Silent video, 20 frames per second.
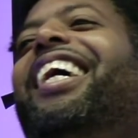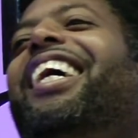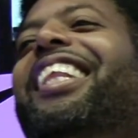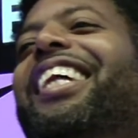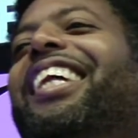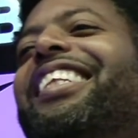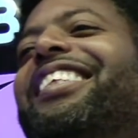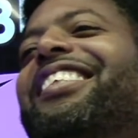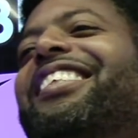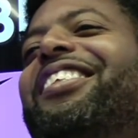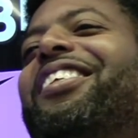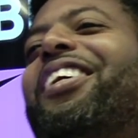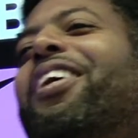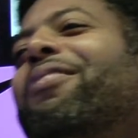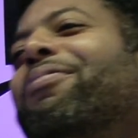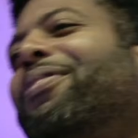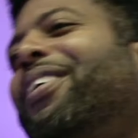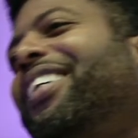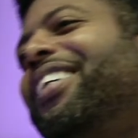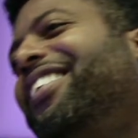
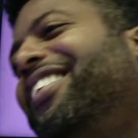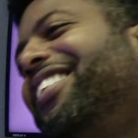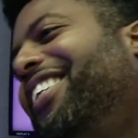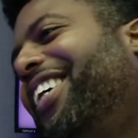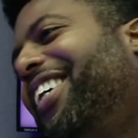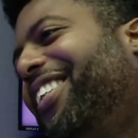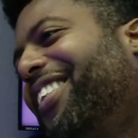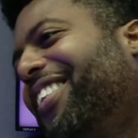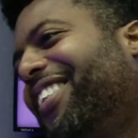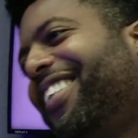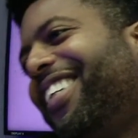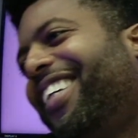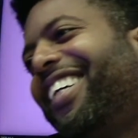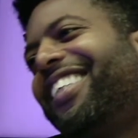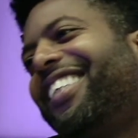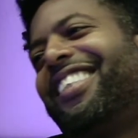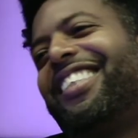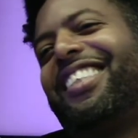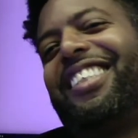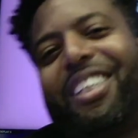stomp that De Niro
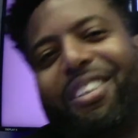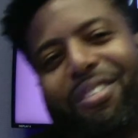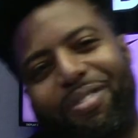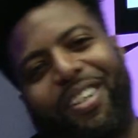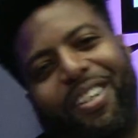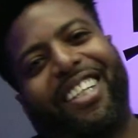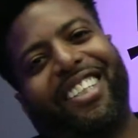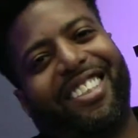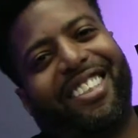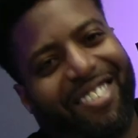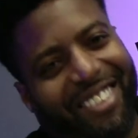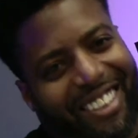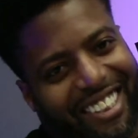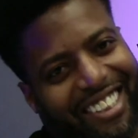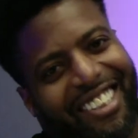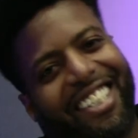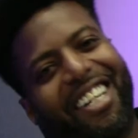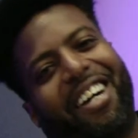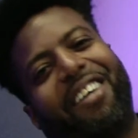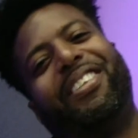does in Goodfellas when he's
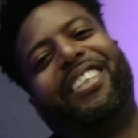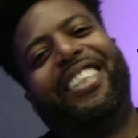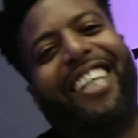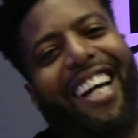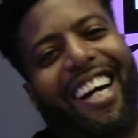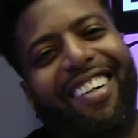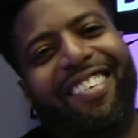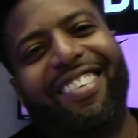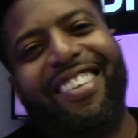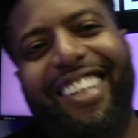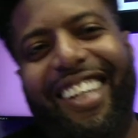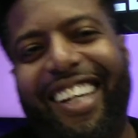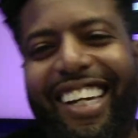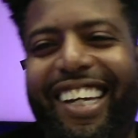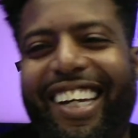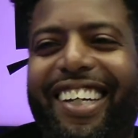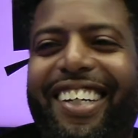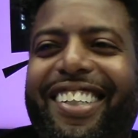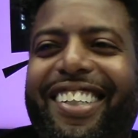coming down with the heel.